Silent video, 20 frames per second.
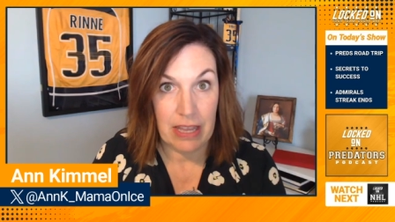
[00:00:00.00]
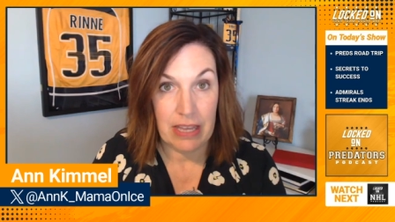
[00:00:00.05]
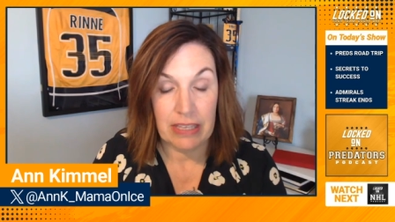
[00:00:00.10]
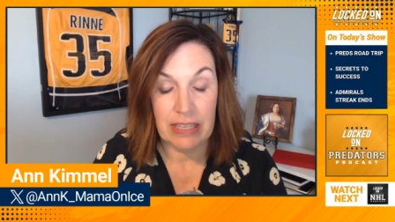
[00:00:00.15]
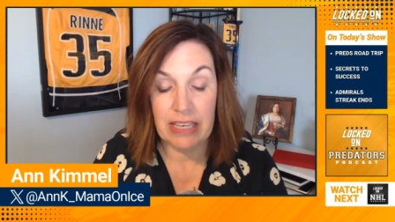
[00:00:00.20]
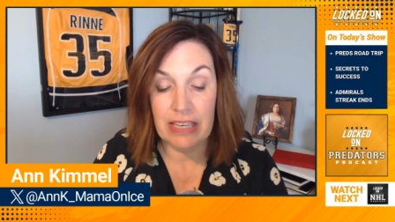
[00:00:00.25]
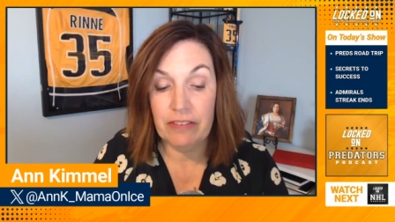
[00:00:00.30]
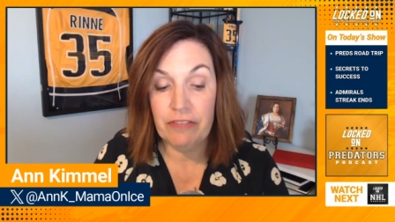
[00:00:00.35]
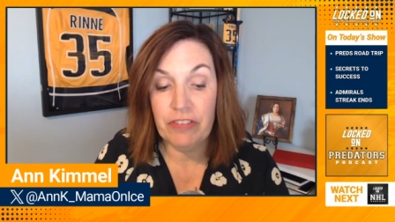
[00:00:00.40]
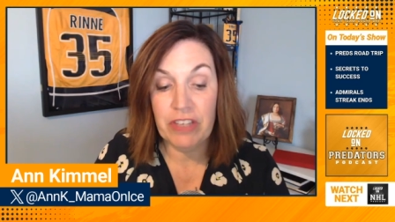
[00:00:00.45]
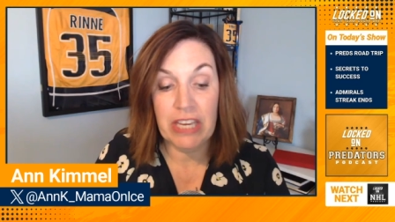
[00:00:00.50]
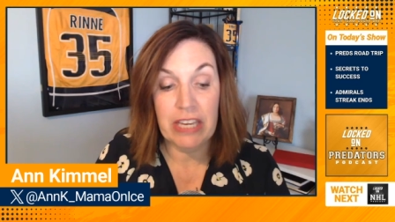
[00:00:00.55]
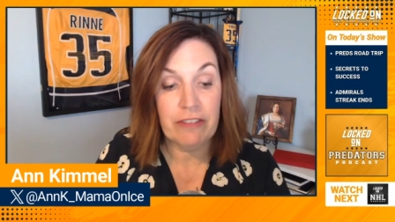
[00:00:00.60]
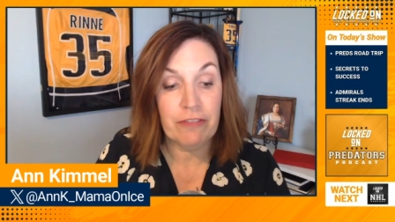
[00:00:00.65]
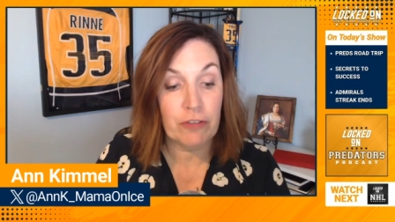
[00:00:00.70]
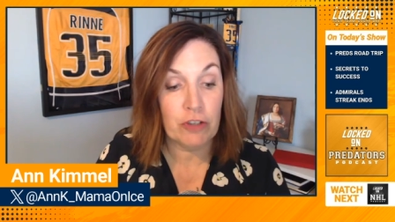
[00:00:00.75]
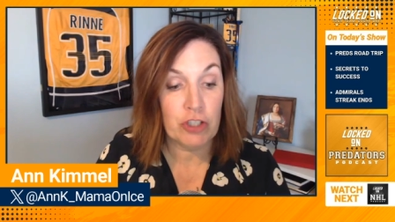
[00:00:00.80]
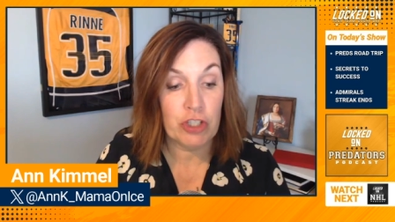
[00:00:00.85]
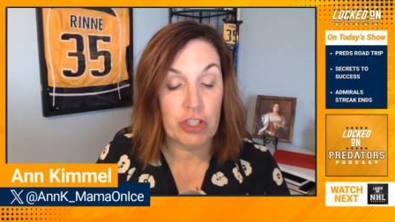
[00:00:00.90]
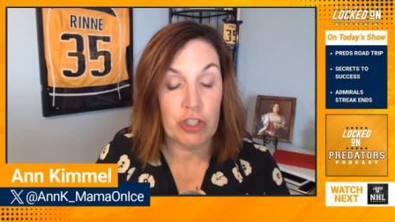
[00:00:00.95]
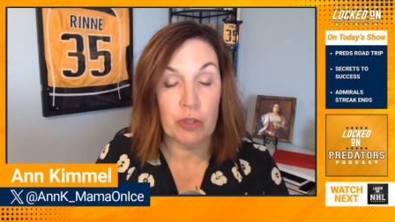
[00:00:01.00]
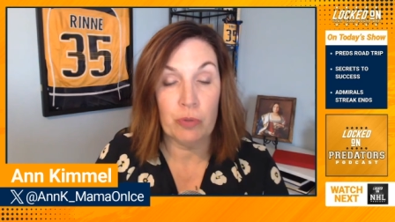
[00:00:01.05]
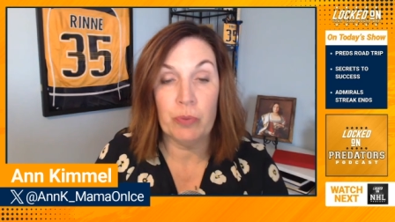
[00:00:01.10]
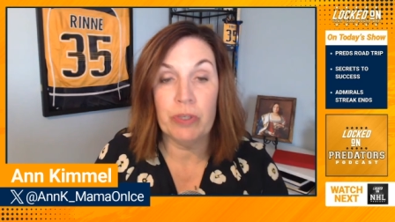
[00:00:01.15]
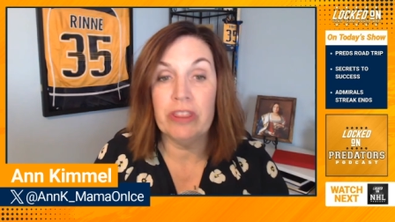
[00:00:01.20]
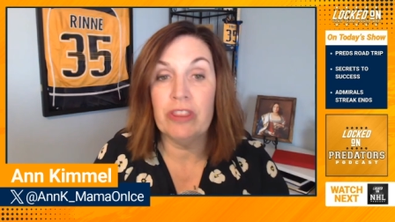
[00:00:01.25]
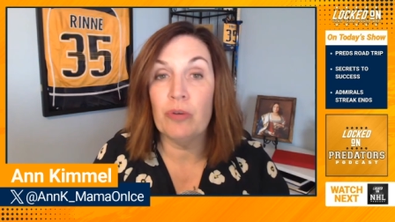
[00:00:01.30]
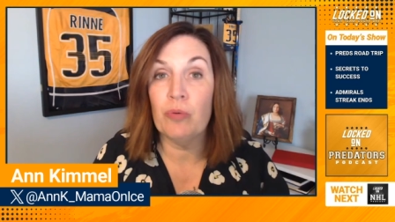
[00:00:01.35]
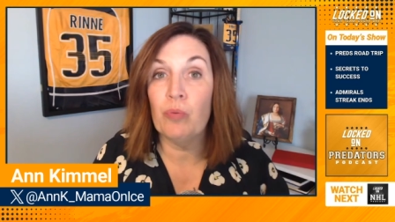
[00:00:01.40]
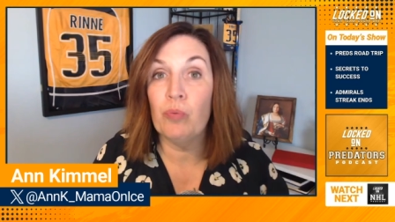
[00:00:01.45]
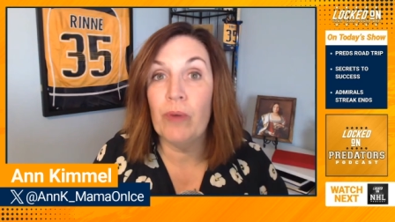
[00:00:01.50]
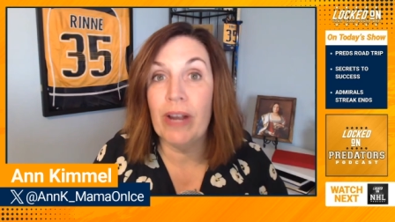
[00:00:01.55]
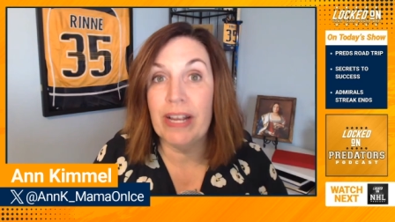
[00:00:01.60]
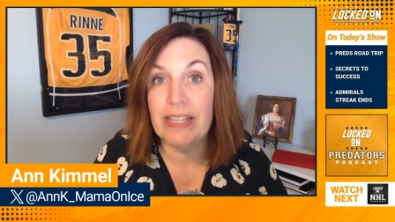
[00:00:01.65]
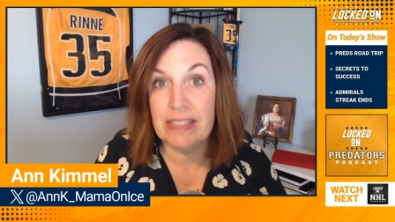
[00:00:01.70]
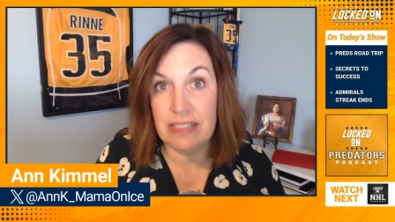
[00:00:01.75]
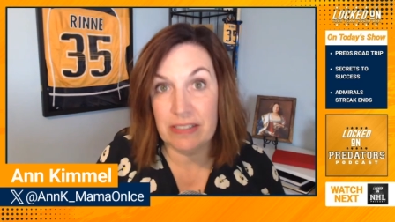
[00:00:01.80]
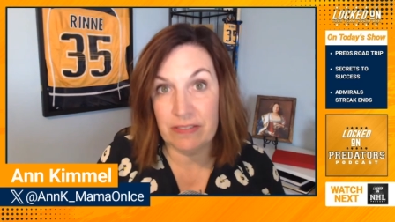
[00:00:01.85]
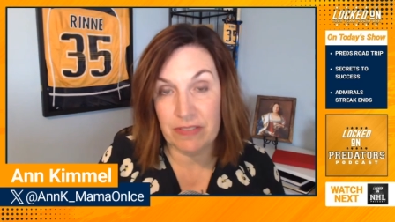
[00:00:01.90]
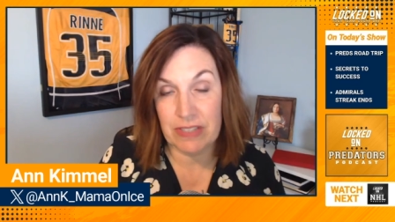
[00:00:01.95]
give Kiefer Sherwood the
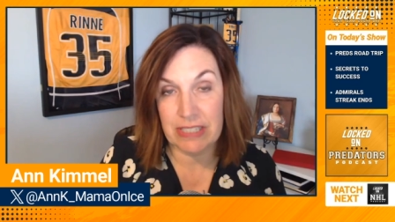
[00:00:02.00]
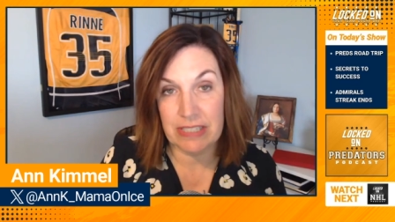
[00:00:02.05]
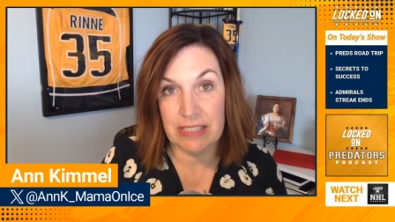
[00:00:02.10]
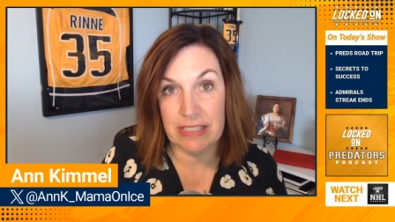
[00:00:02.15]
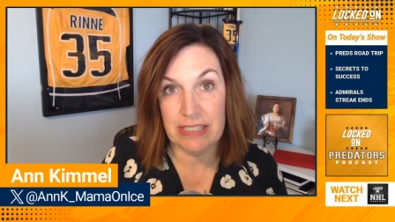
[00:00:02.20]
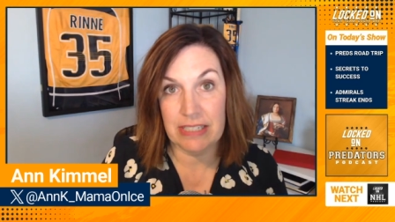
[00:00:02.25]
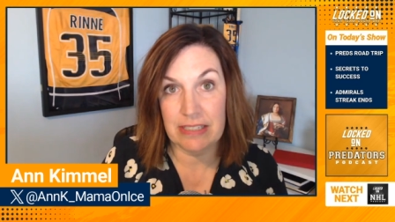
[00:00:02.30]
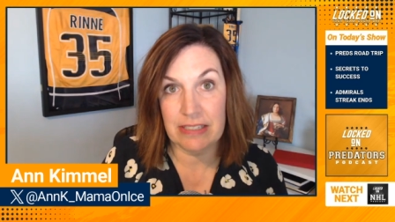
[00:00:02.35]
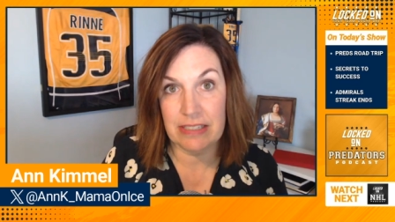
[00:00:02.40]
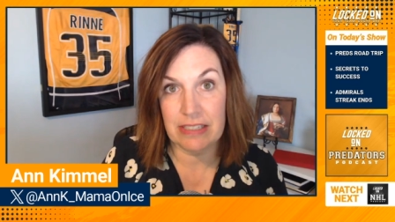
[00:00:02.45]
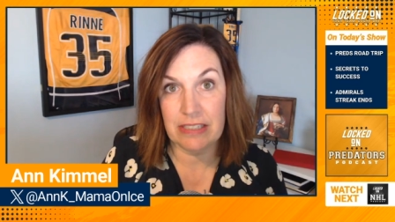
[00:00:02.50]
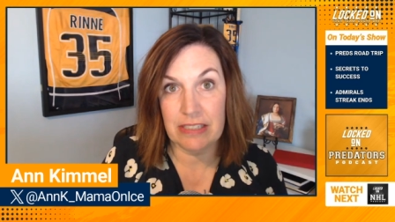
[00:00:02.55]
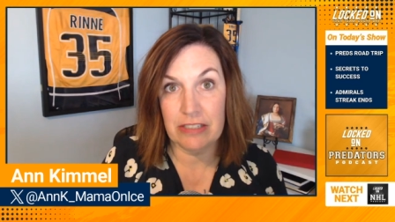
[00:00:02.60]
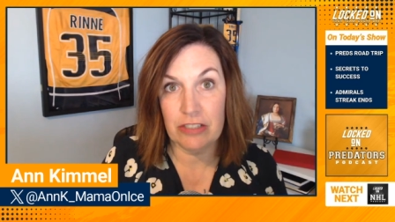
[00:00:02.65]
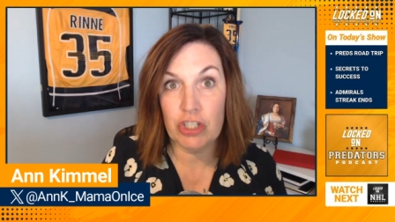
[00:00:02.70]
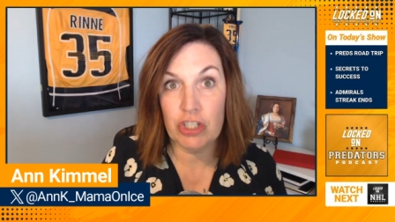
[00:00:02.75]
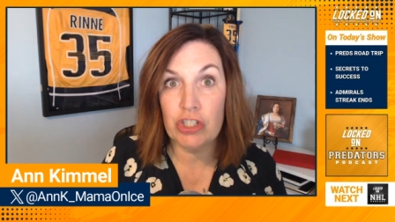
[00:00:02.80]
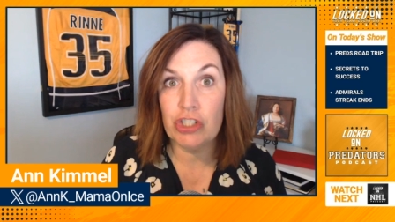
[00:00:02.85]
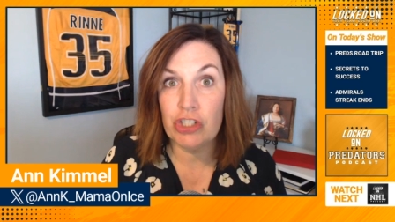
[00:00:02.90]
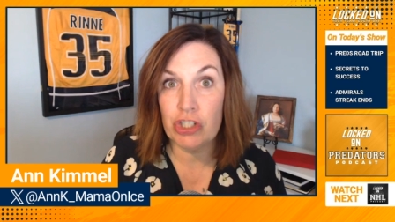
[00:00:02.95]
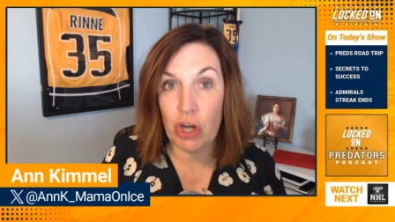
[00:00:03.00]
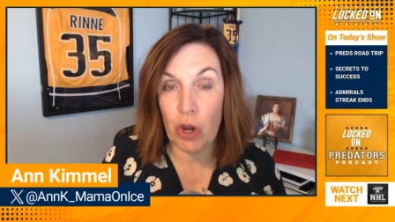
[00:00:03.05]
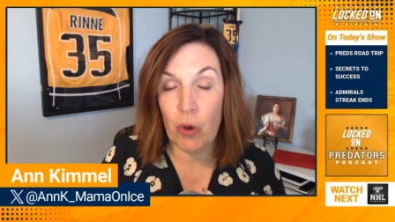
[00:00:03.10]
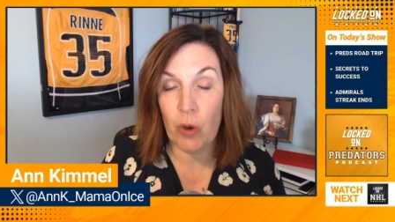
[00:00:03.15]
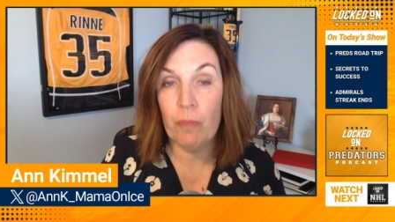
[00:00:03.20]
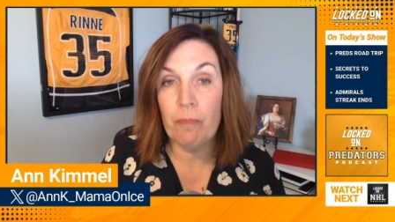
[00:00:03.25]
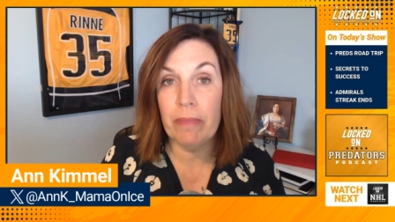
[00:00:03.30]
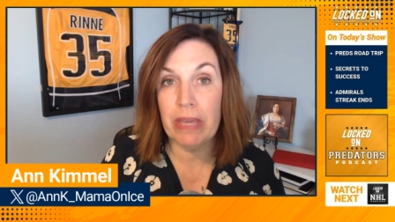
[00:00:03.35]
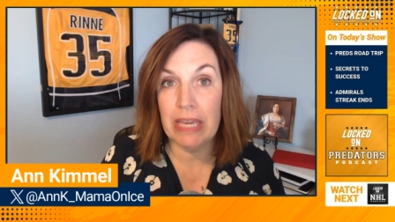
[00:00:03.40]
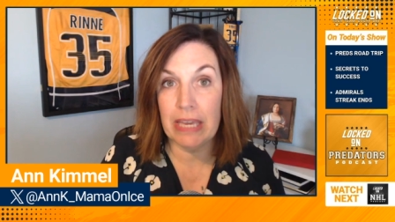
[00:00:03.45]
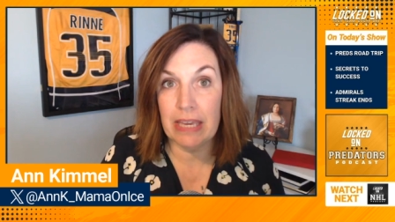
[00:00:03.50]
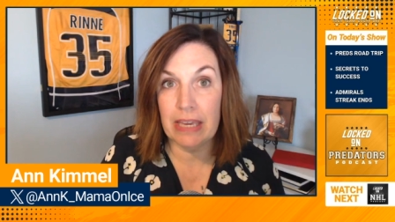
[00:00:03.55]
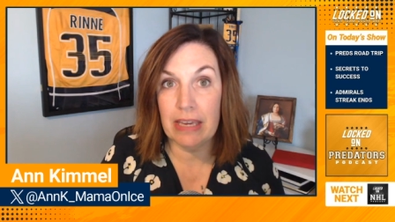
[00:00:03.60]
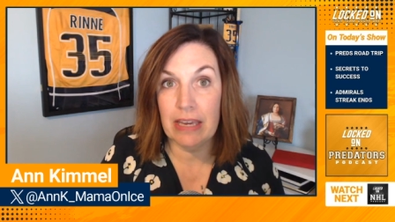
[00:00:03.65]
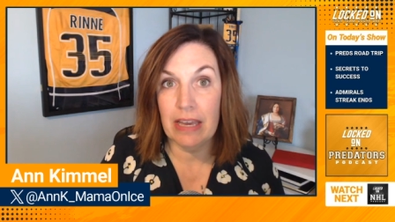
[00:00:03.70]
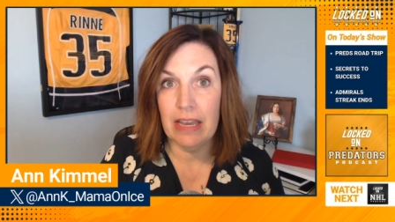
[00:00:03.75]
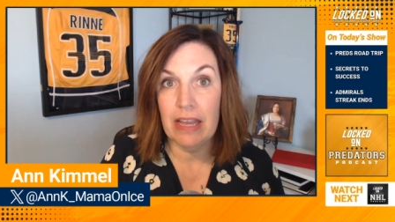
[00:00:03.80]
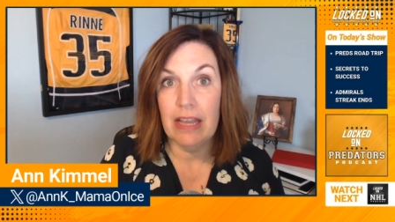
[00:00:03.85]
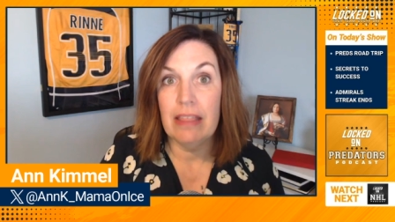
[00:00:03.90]
rest of the season to show me